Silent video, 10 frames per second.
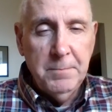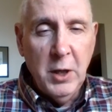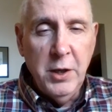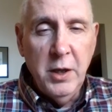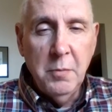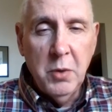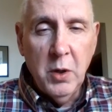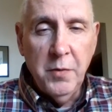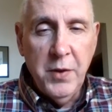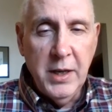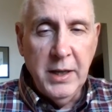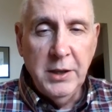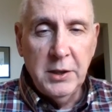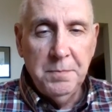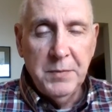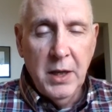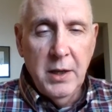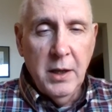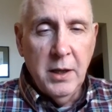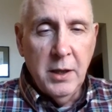a number of things.
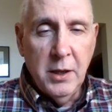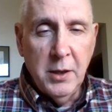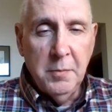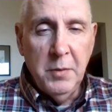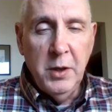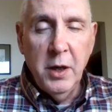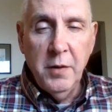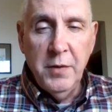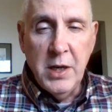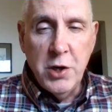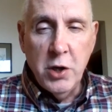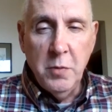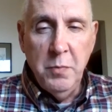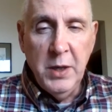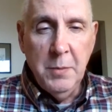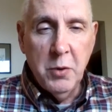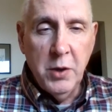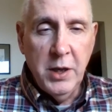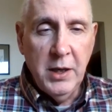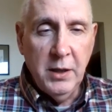None of these should be
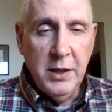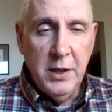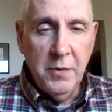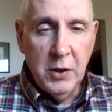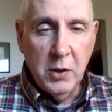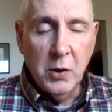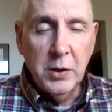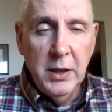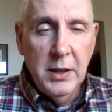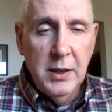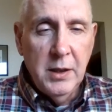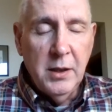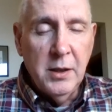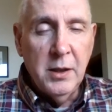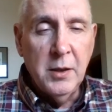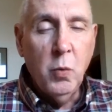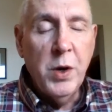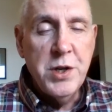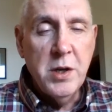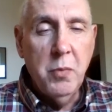particularly difficult.
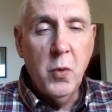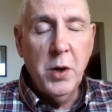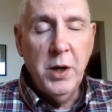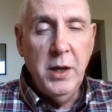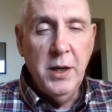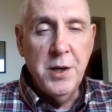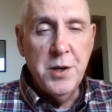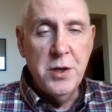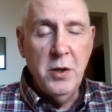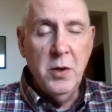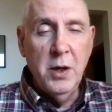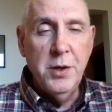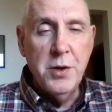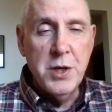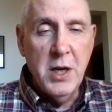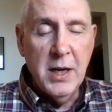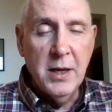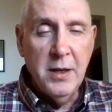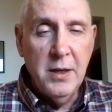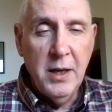What's important is to
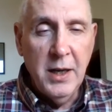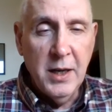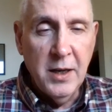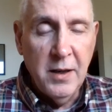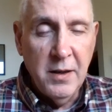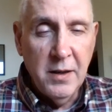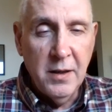understand and